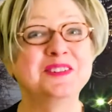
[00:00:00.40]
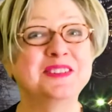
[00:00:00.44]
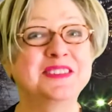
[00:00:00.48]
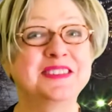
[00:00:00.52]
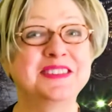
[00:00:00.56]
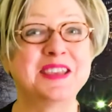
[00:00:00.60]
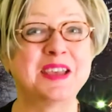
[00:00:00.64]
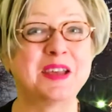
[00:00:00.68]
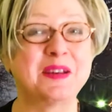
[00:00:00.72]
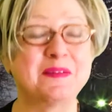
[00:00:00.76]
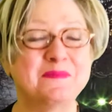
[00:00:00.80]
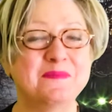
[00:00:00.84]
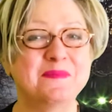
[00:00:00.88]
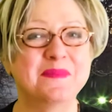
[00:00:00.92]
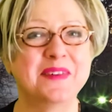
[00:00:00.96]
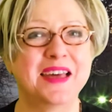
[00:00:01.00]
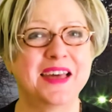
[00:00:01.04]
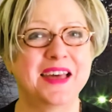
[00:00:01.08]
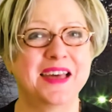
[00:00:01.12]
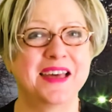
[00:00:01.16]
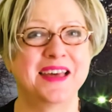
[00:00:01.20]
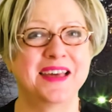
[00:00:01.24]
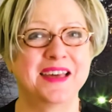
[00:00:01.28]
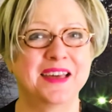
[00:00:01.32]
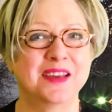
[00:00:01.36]
some
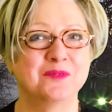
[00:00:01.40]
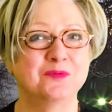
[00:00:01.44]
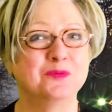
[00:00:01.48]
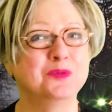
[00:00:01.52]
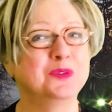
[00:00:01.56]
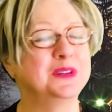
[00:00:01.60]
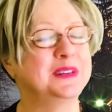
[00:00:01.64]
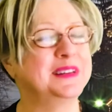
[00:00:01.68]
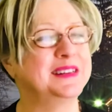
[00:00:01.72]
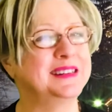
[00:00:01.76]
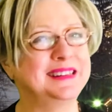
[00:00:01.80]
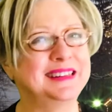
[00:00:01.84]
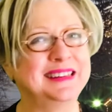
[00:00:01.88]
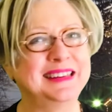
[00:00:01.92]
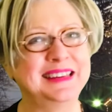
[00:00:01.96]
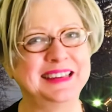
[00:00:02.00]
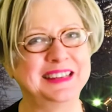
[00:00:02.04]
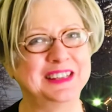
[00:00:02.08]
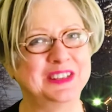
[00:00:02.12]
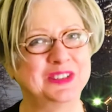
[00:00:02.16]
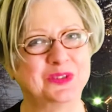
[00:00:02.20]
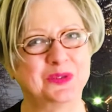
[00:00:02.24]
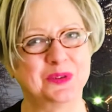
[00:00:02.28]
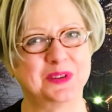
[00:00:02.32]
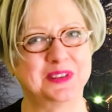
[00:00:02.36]
really
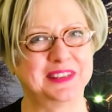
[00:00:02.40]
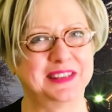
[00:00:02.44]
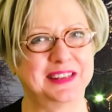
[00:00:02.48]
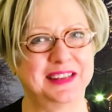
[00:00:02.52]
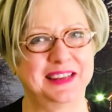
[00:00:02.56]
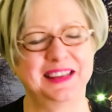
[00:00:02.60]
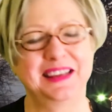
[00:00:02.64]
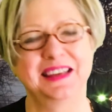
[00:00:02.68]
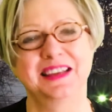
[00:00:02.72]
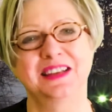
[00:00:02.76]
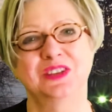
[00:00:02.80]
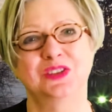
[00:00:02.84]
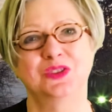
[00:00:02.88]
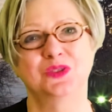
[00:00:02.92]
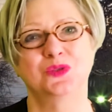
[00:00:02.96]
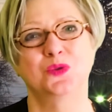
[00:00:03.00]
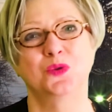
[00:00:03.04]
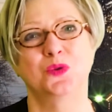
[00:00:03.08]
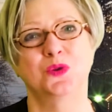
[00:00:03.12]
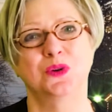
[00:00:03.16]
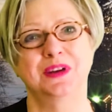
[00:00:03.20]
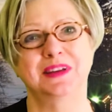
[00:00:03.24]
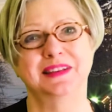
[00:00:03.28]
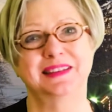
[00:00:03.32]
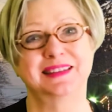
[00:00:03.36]
interesting
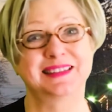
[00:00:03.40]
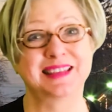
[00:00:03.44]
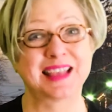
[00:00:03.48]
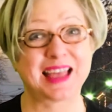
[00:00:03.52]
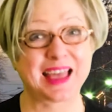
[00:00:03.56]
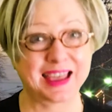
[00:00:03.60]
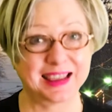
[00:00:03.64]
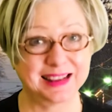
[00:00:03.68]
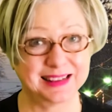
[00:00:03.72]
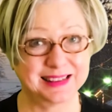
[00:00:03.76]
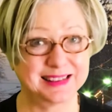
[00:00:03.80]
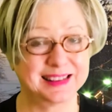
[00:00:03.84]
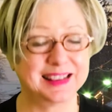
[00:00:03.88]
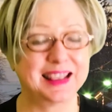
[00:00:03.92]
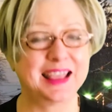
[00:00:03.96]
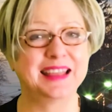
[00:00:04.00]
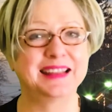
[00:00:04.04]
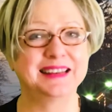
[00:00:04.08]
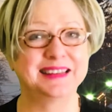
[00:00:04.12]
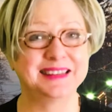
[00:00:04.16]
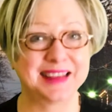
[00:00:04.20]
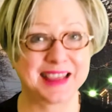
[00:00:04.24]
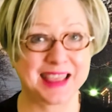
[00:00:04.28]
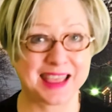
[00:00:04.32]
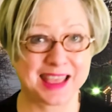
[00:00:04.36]
historic sites
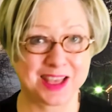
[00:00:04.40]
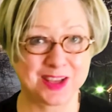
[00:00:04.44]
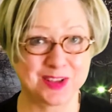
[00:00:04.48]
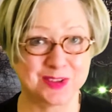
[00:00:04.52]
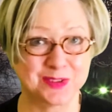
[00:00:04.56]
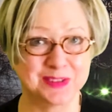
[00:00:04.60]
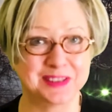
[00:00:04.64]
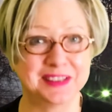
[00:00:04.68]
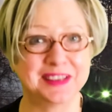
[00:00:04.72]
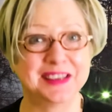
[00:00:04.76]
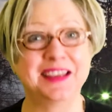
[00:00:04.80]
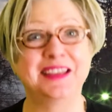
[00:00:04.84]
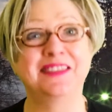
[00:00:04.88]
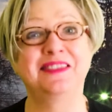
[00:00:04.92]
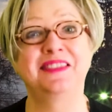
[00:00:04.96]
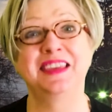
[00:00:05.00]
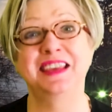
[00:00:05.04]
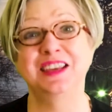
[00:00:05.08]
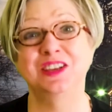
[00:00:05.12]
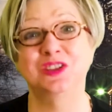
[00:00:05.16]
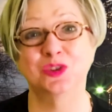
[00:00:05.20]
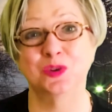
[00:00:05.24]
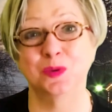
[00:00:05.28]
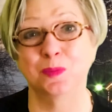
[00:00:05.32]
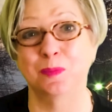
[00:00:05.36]
and towns in the
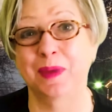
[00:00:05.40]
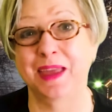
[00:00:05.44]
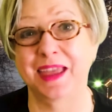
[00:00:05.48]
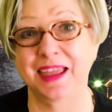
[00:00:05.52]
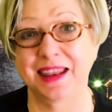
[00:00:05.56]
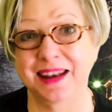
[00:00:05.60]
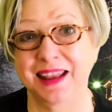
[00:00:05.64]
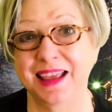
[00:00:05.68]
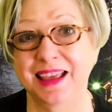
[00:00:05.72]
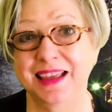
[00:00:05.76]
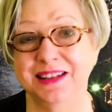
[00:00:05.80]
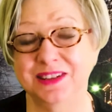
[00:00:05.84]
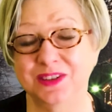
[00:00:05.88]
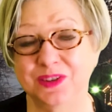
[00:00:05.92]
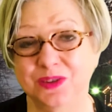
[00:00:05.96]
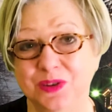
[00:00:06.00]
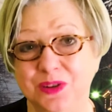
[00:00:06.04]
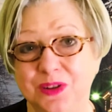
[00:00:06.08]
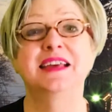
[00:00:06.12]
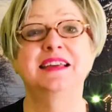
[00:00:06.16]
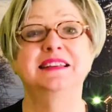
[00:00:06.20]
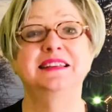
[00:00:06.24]
Eastern Panhandle.